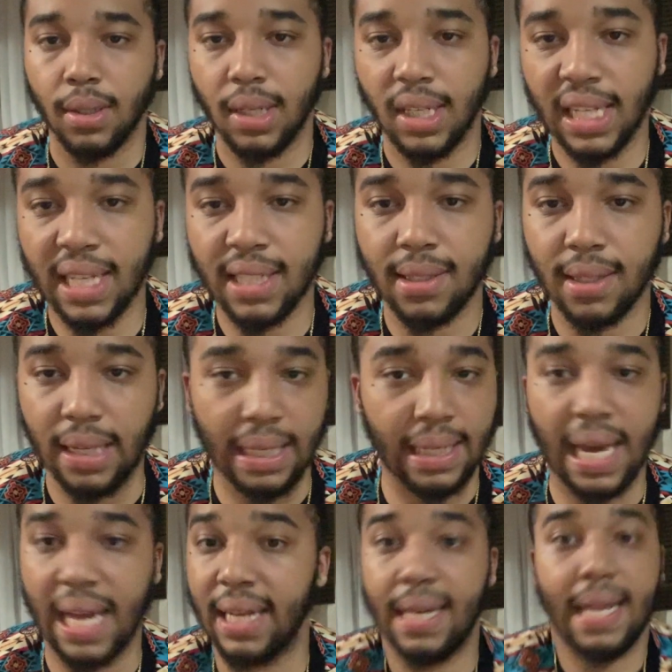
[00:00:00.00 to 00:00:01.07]
And
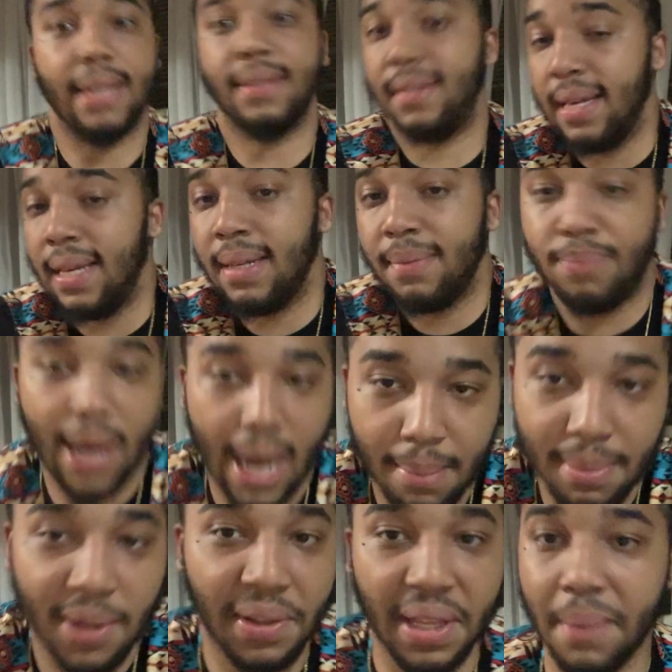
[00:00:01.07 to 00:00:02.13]
out of that 10,
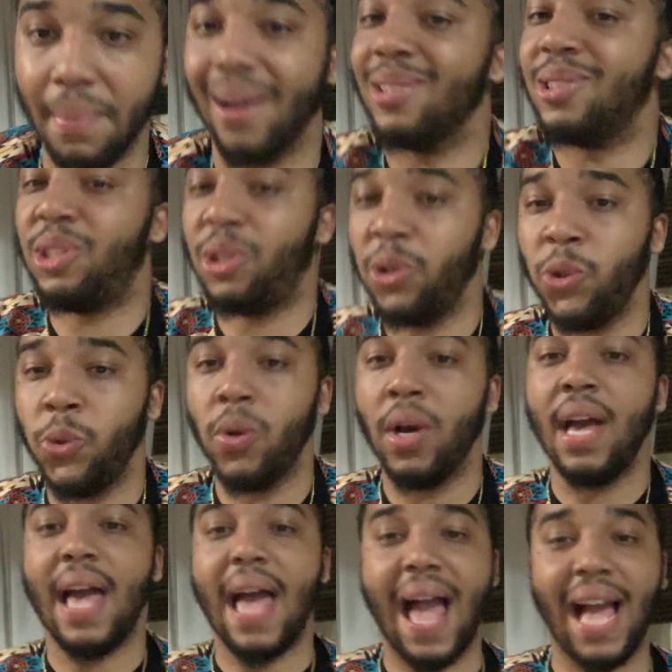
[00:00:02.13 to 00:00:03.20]
probably only about 2
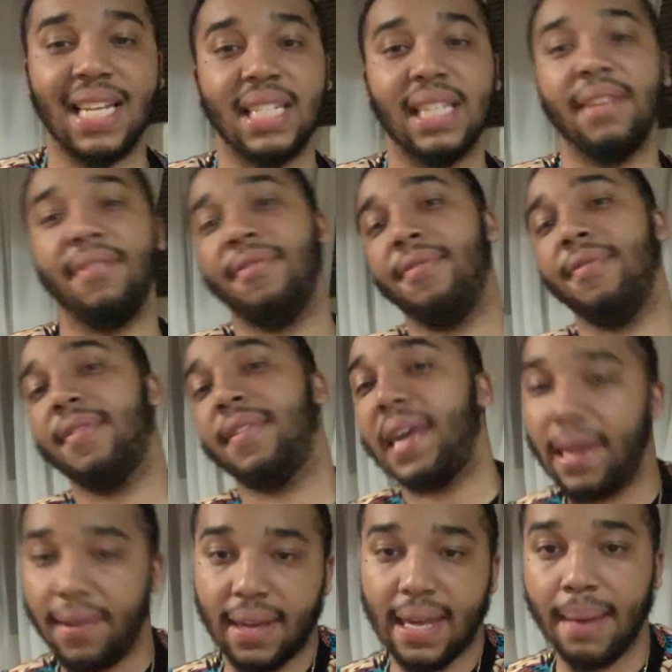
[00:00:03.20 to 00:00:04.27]
actually
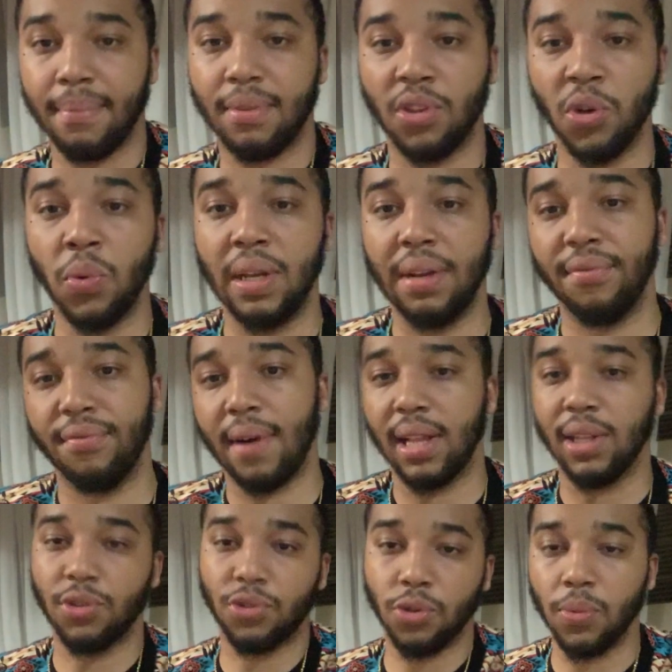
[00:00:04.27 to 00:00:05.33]
kept through and
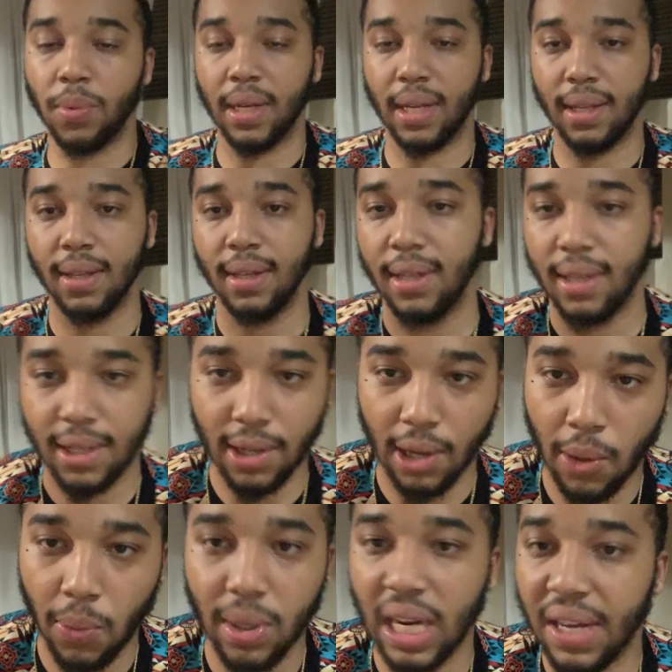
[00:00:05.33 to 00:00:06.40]
followed through with it. You
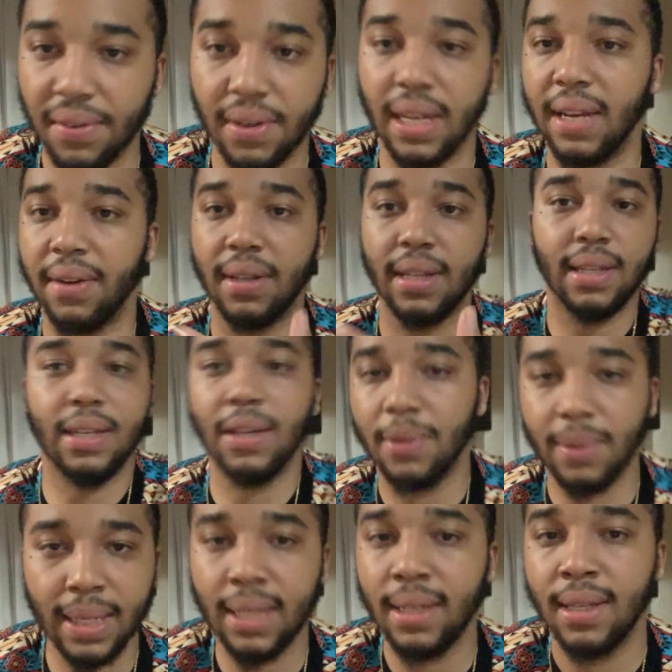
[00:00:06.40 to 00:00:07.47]
know, whatever, you know
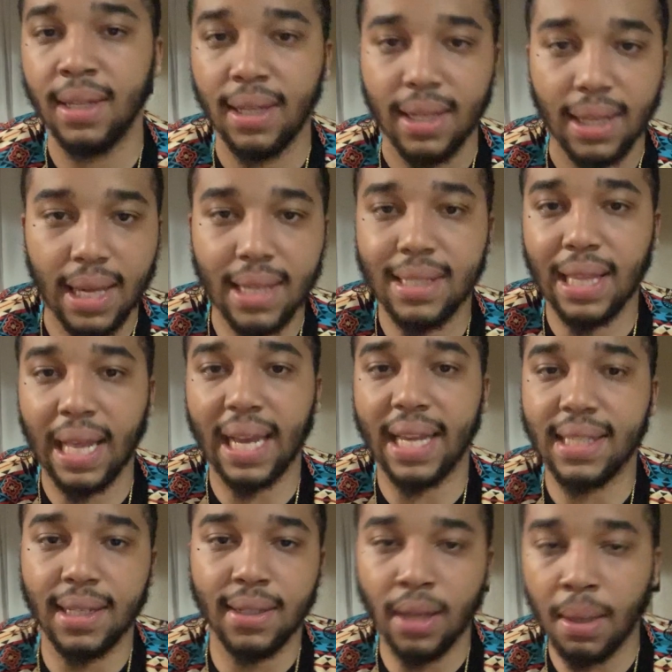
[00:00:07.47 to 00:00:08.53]
what I mean? It's like,
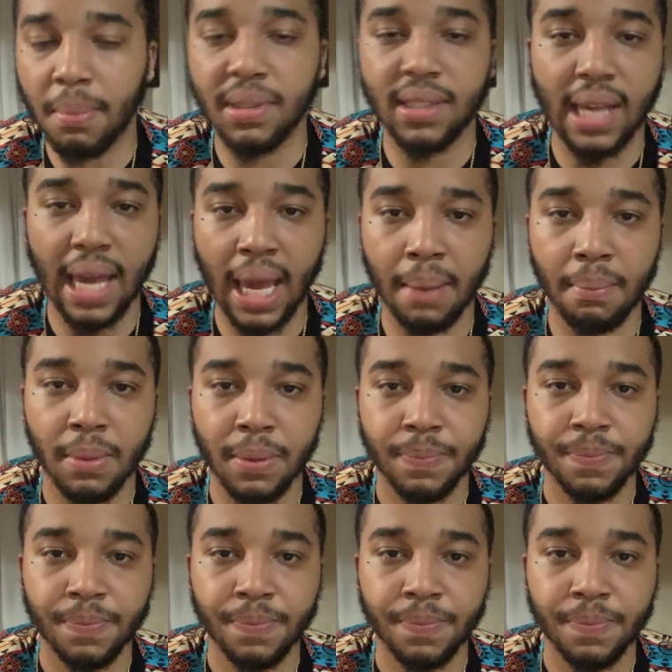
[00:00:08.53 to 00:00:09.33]
it's a numbers game.